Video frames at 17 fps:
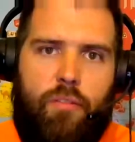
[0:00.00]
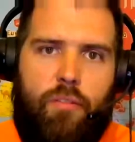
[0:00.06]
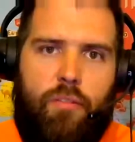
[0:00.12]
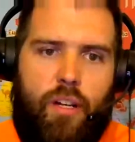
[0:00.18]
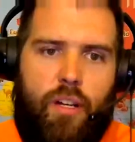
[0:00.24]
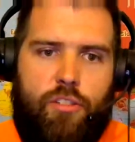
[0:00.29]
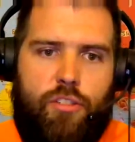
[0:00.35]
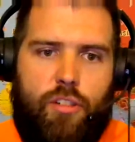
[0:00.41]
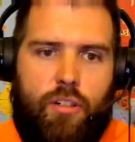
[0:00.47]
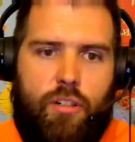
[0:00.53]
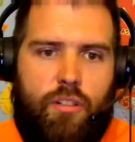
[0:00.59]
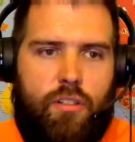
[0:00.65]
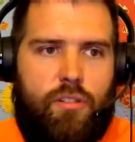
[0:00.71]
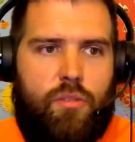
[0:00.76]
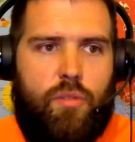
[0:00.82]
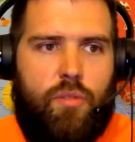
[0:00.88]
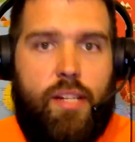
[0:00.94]
flight
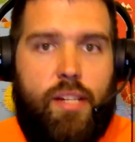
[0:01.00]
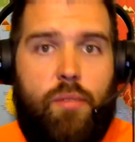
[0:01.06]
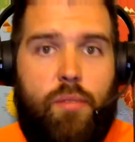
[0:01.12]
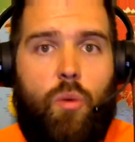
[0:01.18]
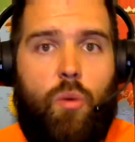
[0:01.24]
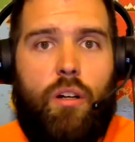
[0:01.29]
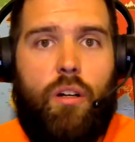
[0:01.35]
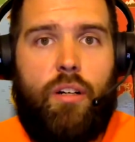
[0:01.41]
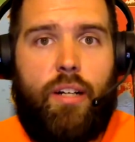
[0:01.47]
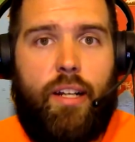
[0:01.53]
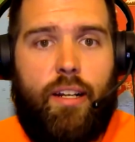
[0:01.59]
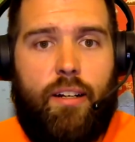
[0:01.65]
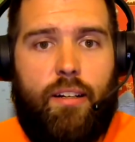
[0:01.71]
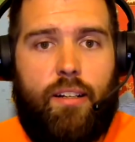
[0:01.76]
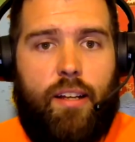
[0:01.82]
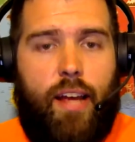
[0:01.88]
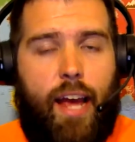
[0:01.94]
instructors, he wanted to get
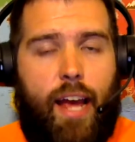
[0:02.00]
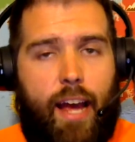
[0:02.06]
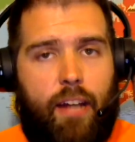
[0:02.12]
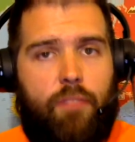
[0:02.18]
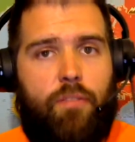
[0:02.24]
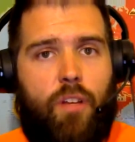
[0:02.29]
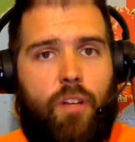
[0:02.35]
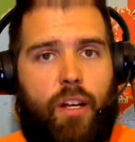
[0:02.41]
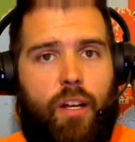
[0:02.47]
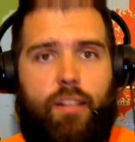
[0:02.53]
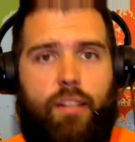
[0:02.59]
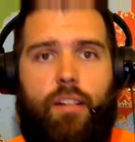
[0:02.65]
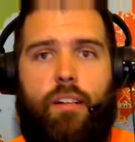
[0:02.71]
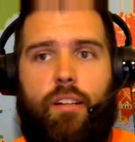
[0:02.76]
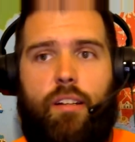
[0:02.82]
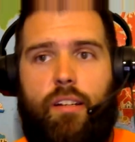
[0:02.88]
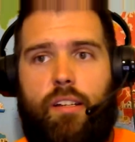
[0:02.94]
into ag flying,
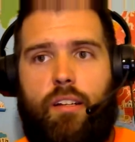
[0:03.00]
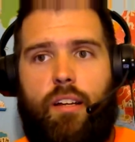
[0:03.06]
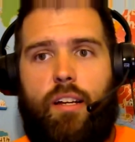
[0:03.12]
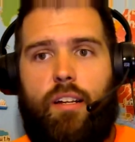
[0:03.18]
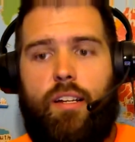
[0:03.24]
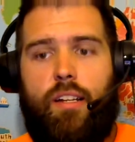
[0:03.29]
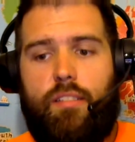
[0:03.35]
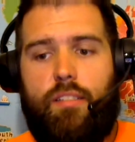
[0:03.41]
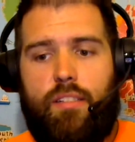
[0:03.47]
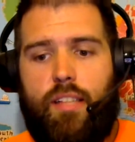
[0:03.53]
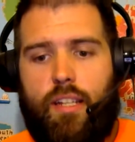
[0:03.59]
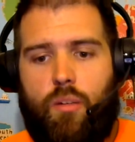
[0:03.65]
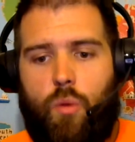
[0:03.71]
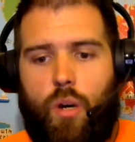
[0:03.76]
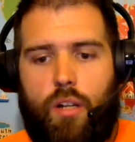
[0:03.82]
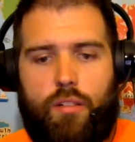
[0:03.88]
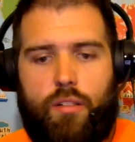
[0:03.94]
and, and his thing
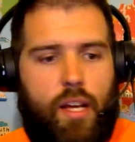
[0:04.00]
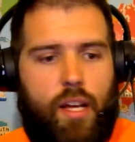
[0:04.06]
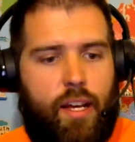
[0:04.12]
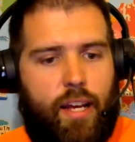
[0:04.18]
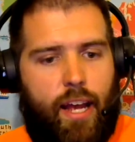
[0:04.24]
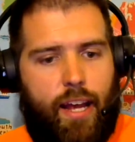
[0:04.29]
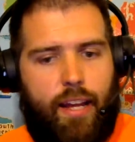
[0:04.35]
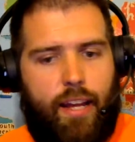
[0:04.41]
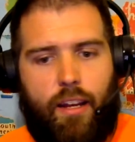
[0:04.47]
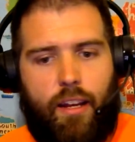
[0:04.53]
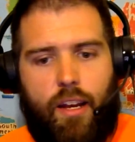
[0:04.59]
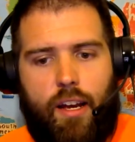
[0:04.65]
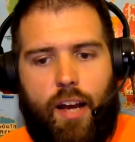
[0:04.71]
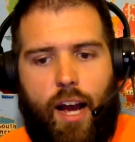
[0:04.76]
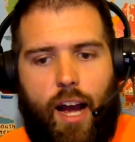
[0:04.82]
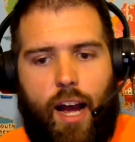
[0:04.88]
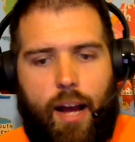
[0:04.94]
was, hey,
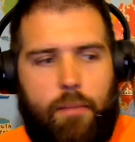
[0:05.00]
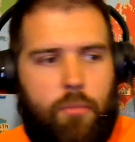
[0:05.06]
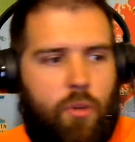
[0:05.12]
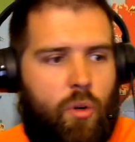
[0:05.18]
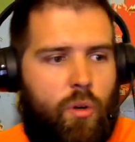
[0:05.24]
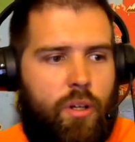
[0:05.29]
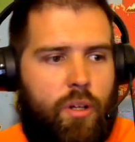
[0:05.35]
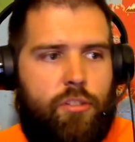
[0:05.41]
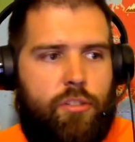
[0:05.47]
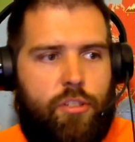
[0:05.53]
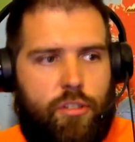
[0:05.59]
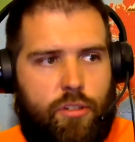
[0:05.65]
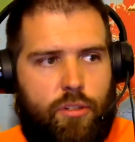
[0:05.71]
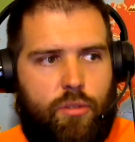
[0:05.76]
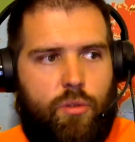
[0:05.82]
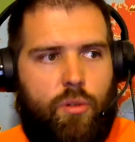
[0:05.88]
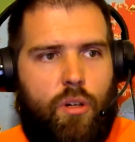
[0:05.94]
I'm going
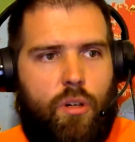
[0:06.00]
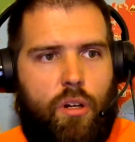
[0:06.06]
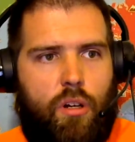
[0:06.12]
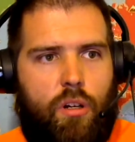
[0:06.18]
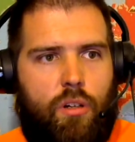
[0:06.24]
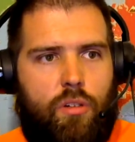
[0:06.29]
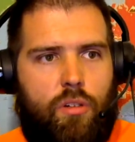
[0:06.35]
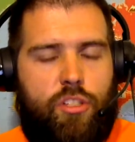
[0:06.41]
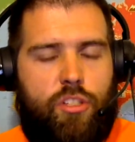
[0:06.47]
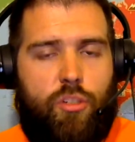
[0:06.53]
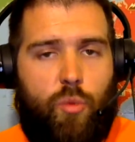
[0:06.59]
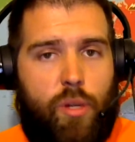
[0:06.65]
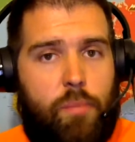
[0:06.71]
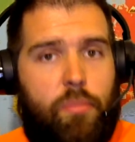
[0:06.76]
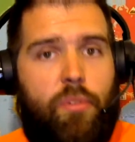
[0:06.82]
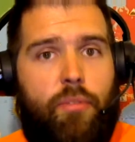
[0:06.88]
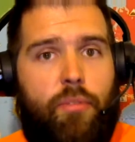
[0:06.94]
to
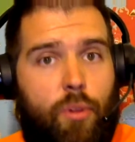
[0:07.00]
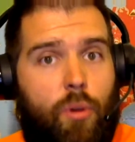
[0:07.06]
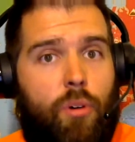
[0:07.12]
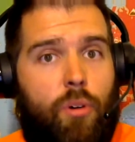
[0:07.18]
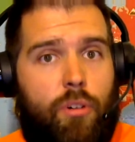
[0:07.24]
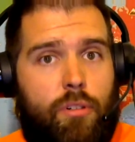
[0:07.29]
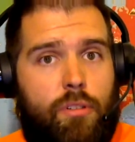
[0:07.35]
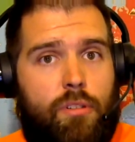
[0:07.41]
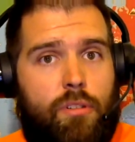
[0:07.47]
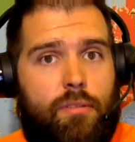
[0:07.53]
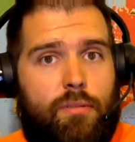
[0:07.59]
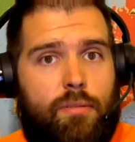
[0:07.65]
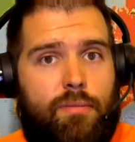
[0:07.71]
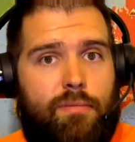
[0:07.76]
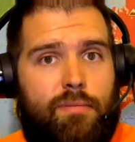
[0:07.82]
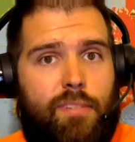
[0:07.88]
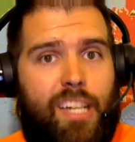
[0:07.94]
sweep the floors
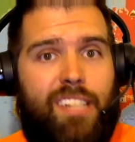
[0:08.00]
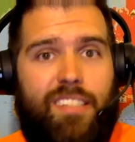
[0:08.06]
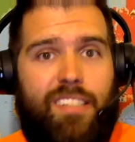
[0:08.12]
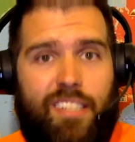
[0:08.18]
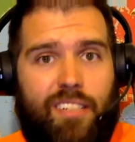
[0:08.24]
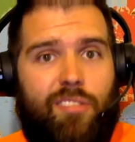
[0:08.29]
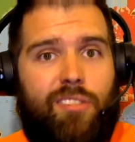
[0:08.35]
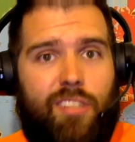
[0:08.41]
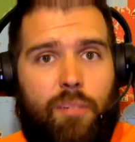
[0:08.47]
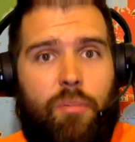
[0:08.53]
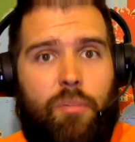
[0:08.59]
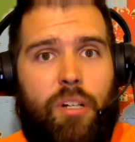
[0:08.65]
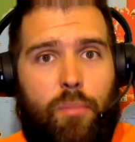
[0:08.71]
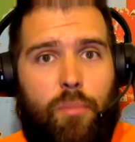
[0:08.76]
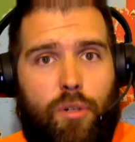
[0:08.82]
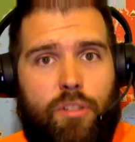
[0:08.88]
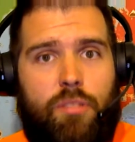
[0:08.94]
until somebody
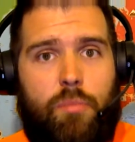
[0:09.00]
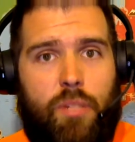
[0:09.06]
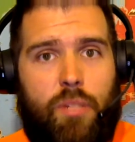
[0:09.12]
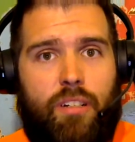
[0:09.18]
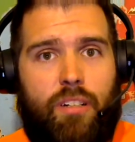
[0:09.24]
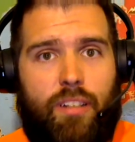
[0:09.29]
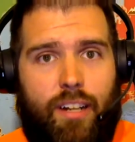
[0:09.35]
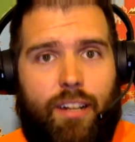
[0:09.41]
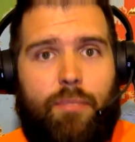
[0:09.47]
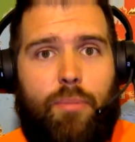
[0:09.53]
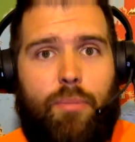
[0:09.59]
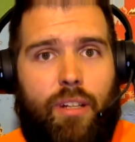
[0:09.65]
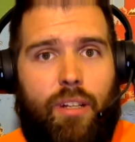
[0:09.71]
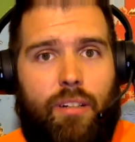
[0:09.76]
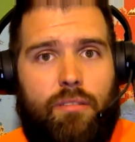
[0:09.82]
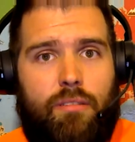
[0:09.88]
puts me in an airplane.